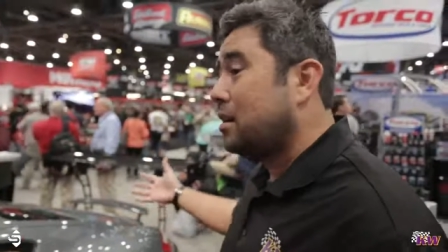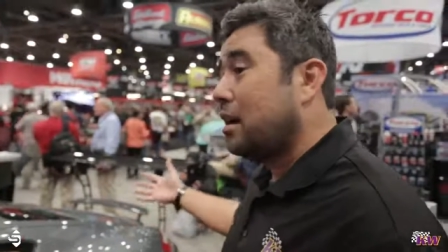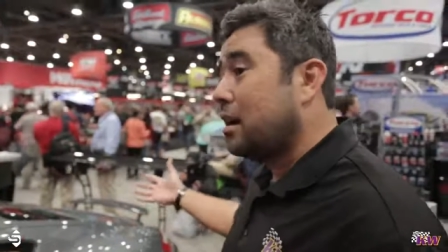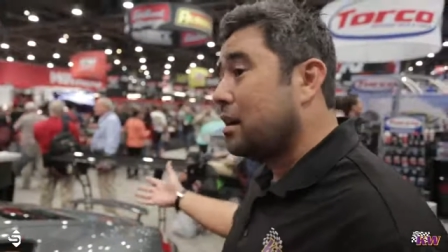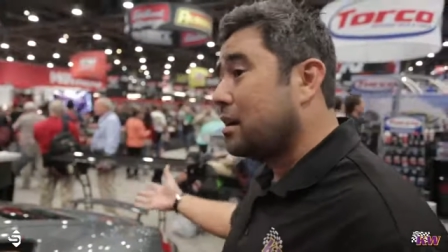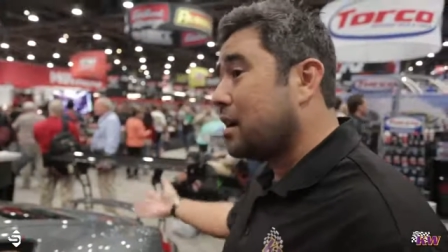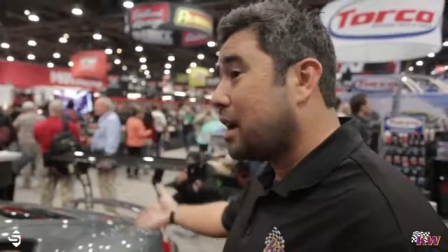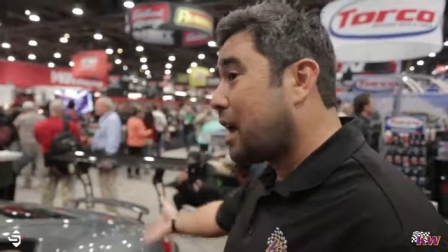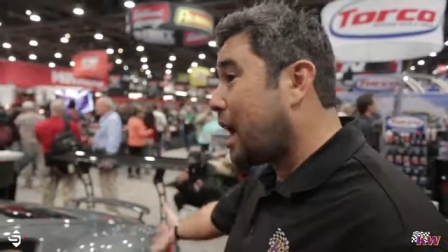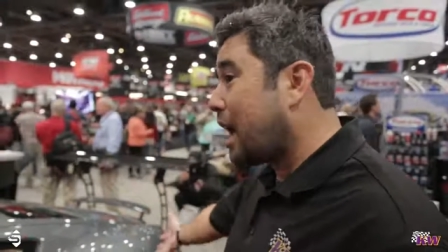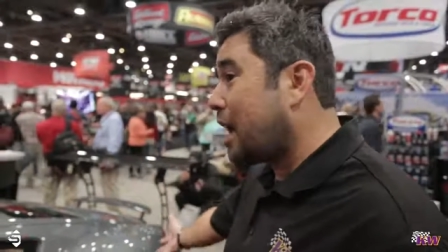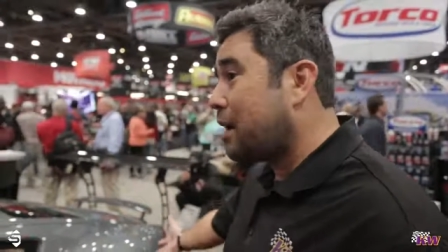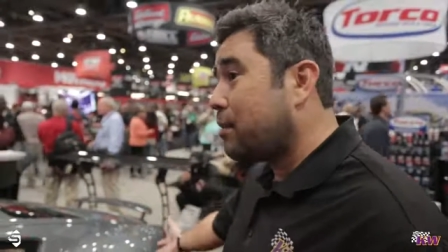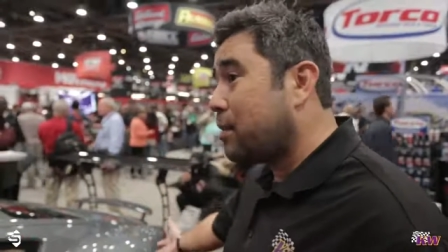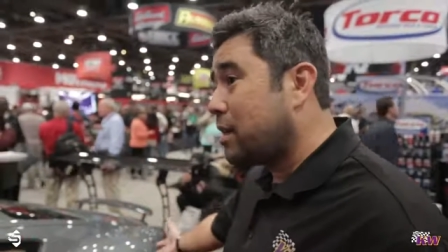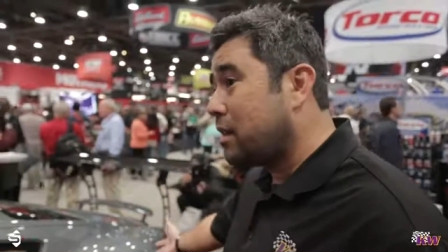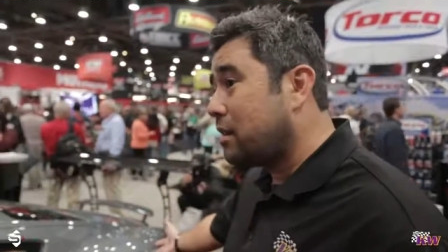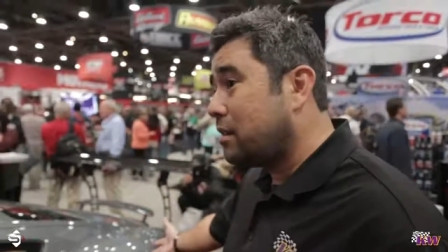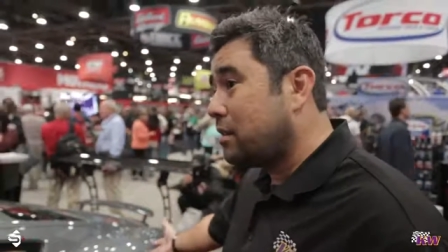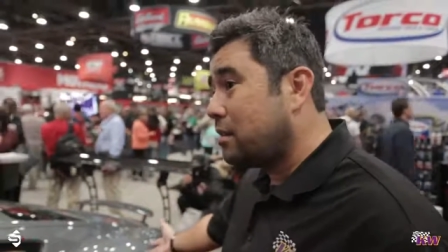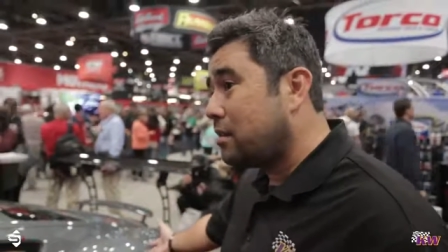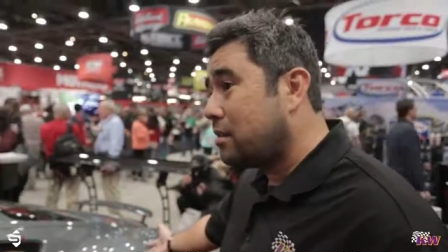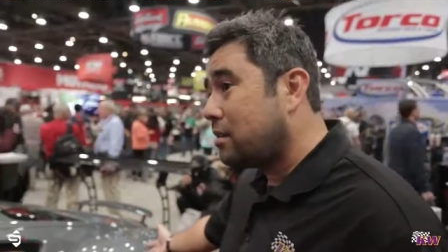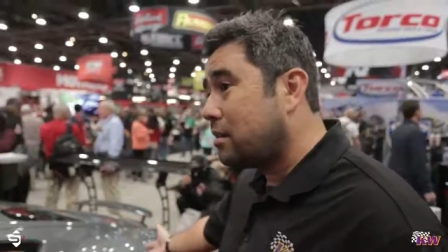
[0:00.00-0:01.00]
a
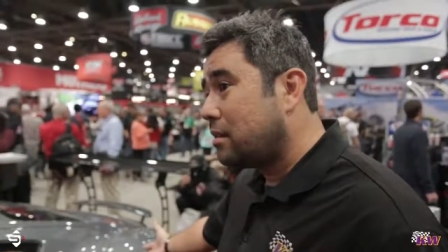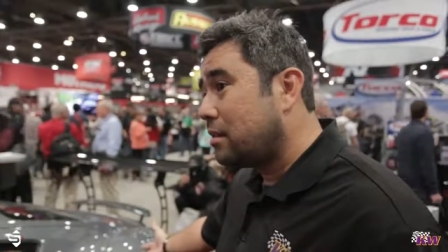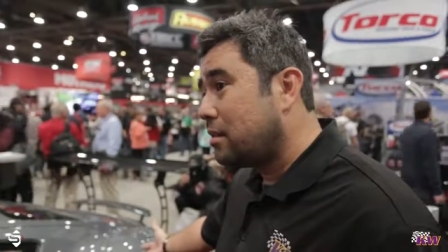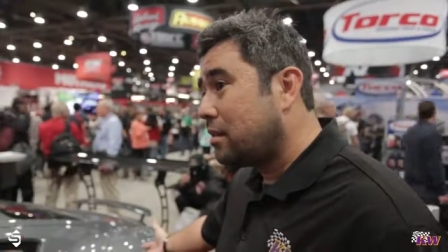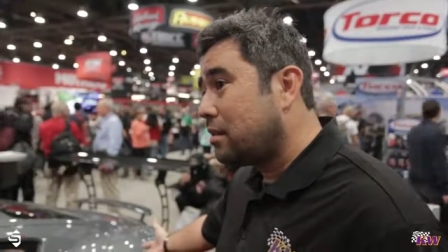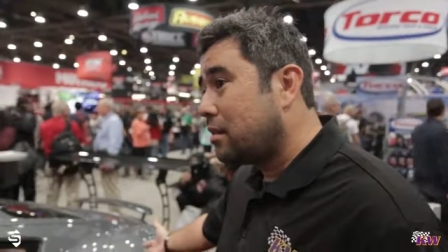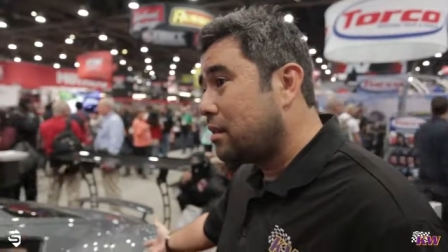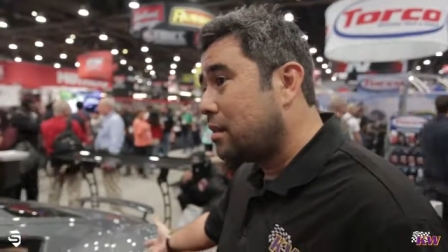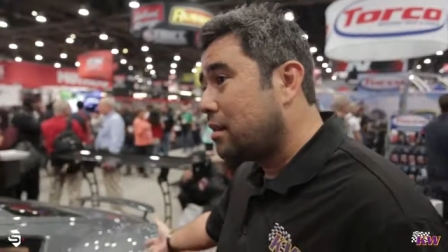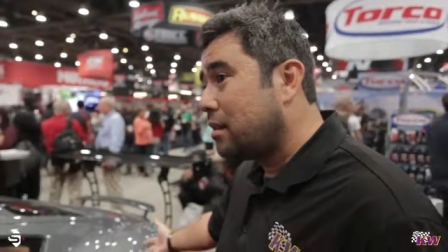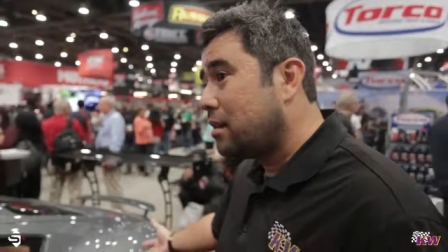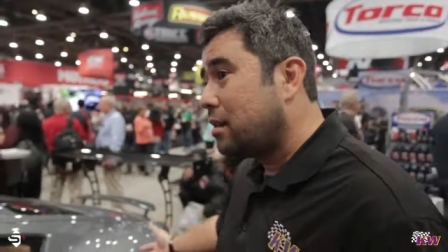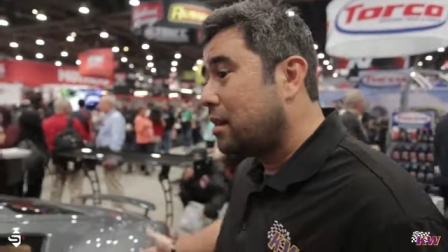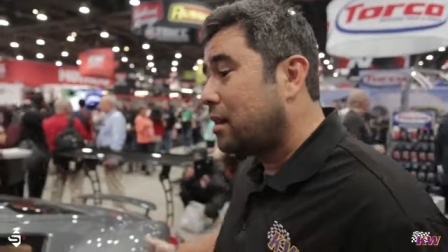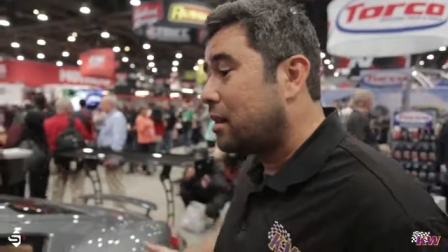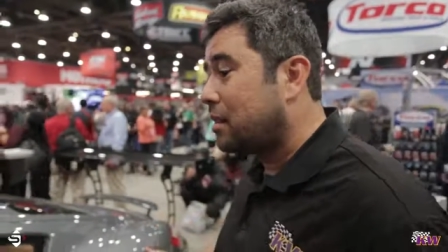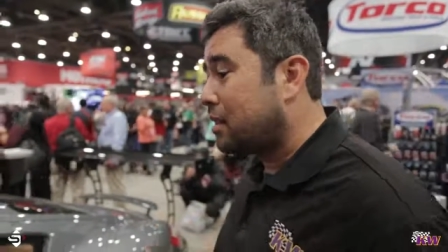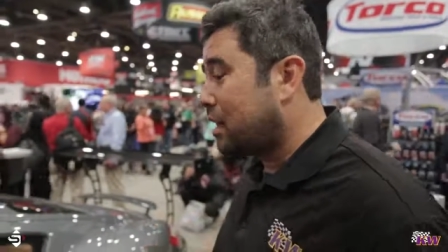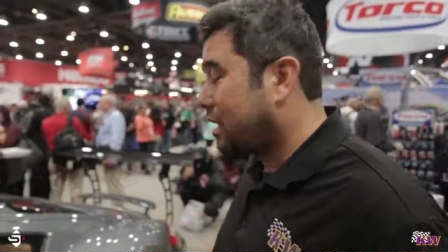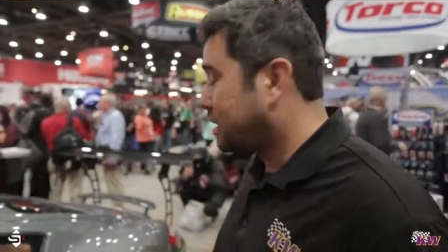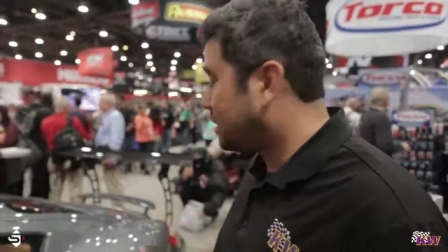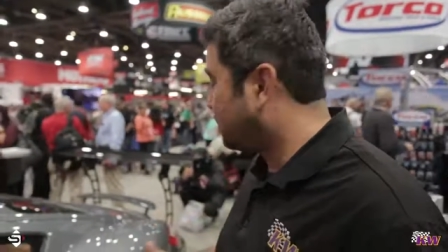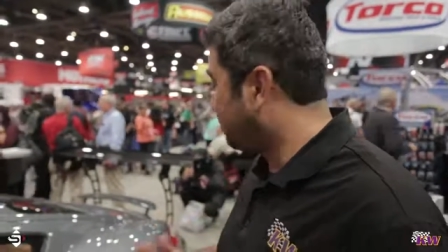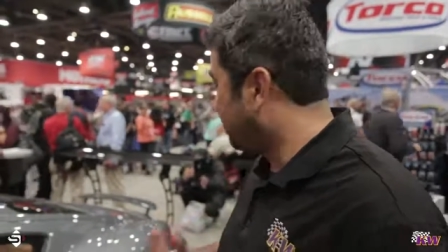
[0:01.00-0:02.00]
Cayman
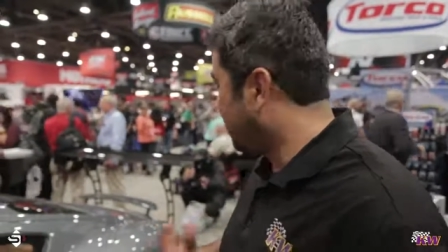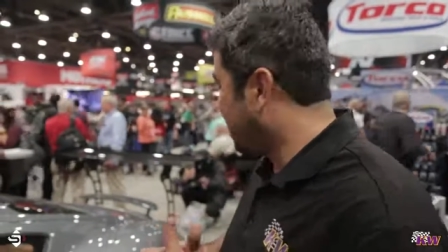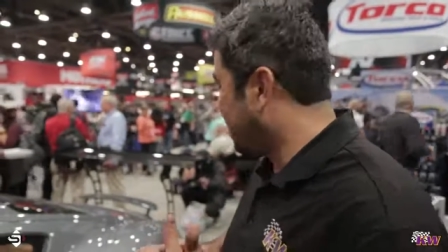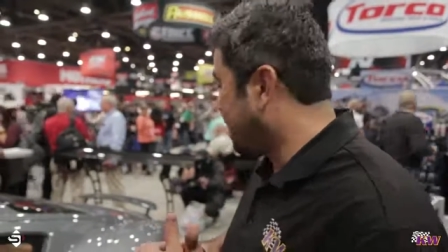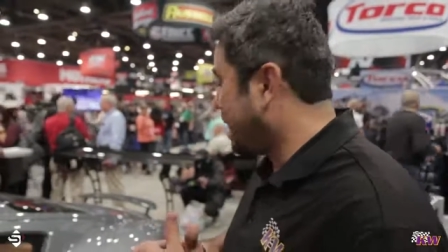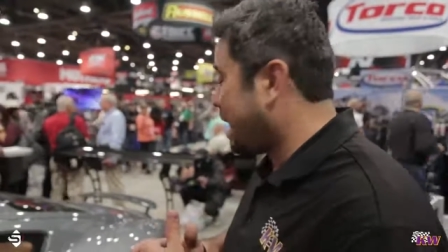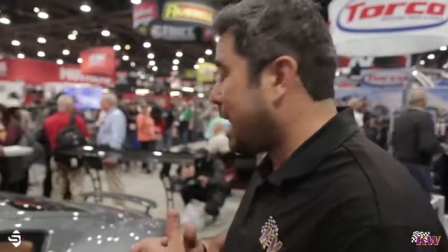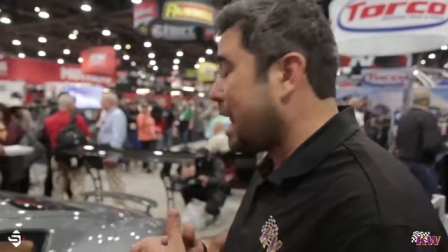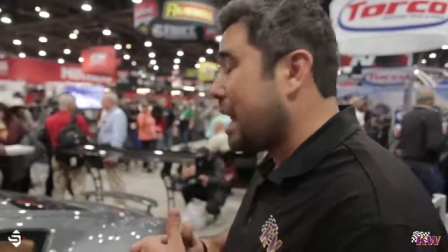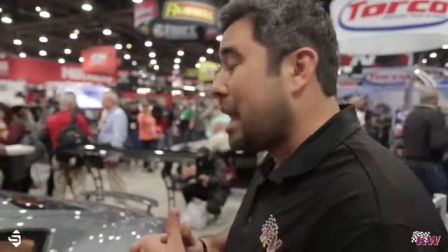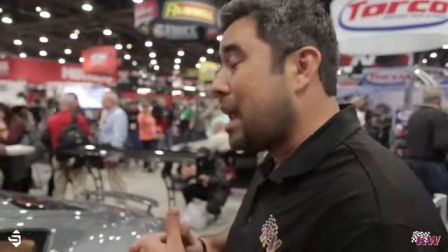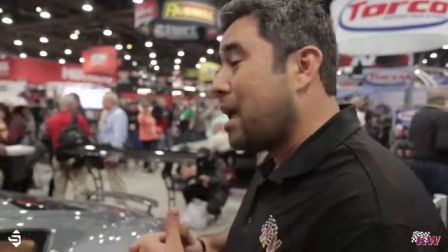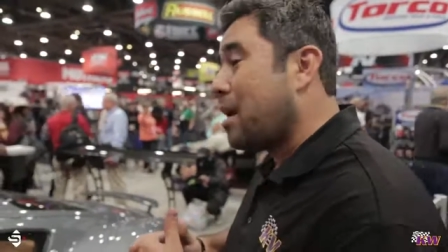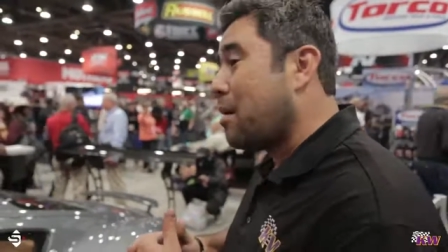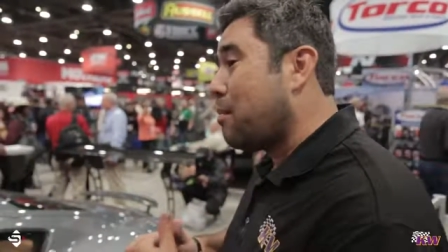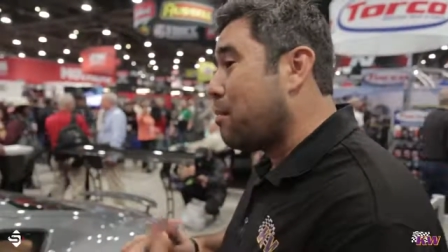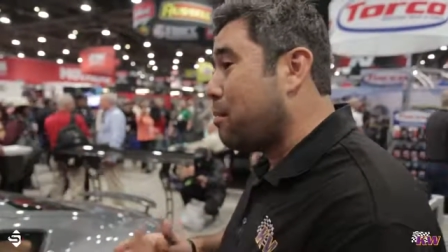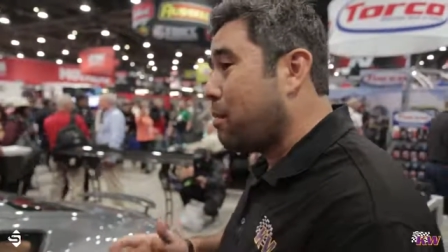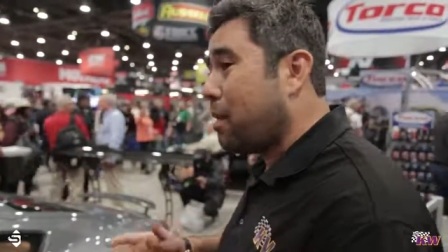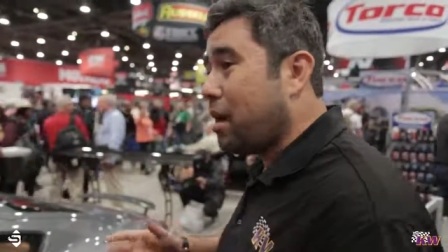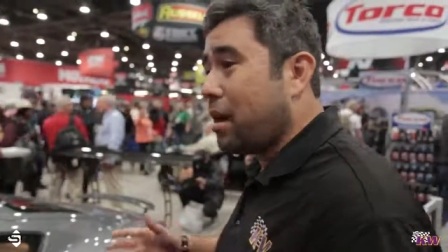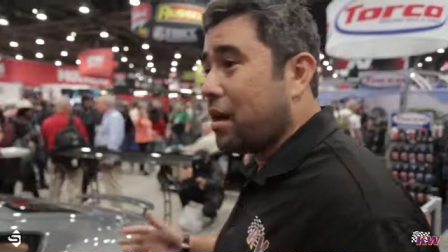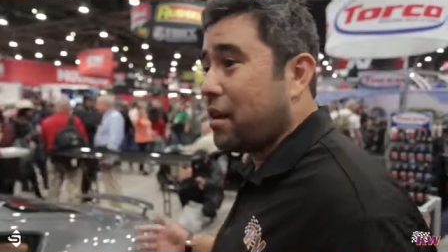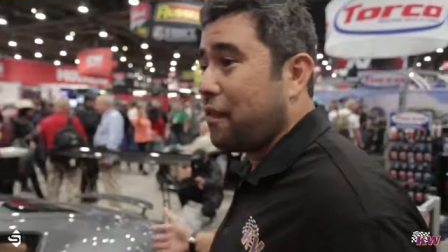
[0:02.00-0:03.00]
that's been
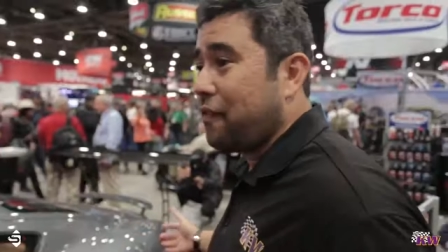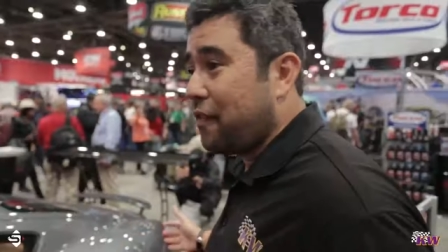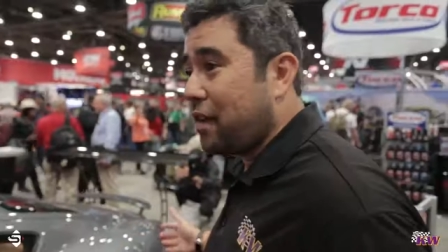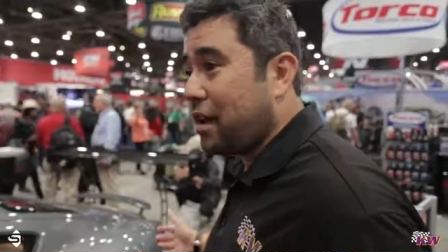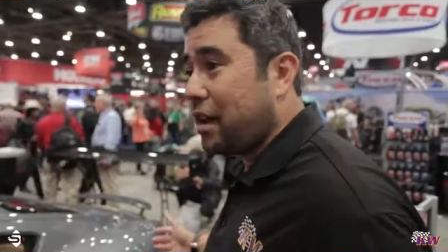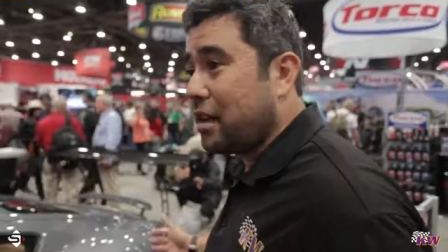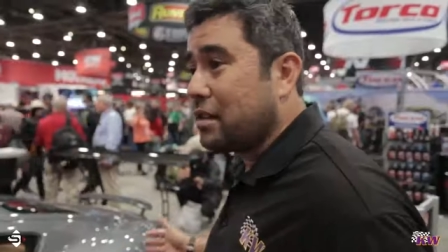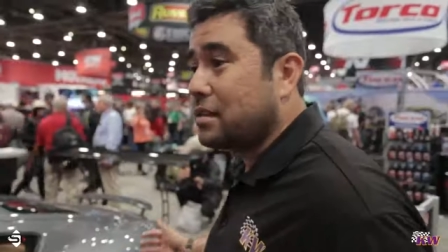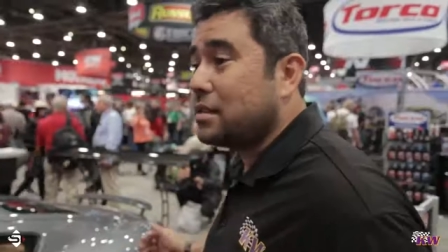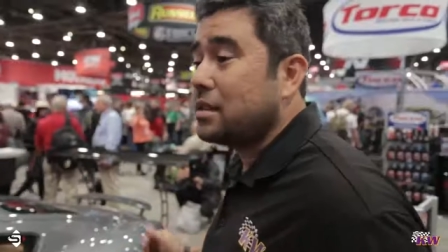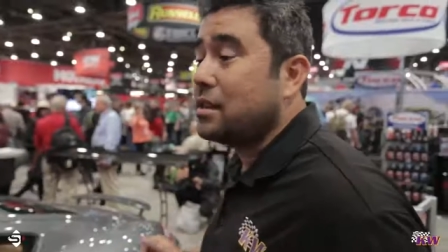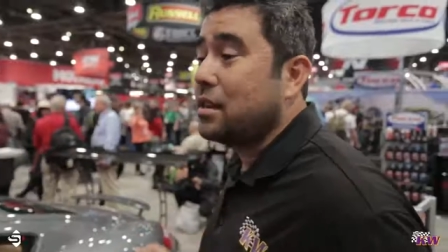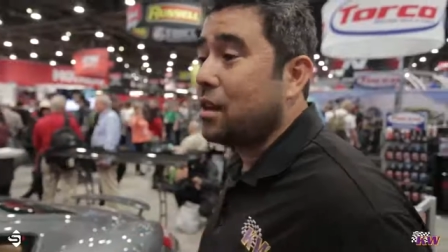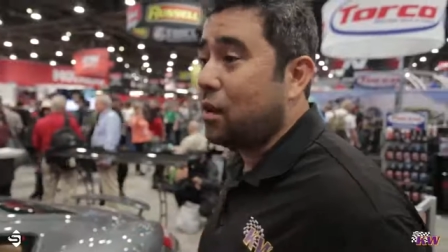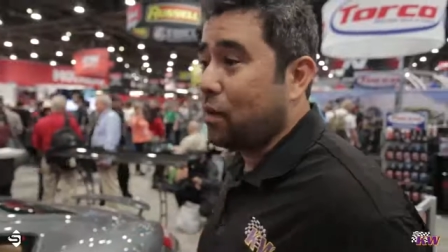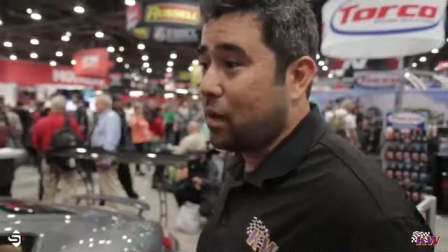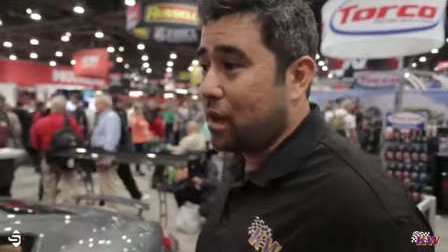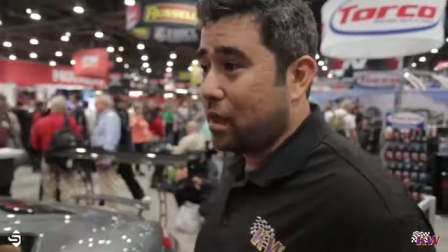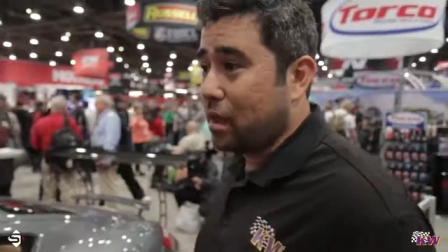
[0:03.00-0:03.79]
modified qualified to know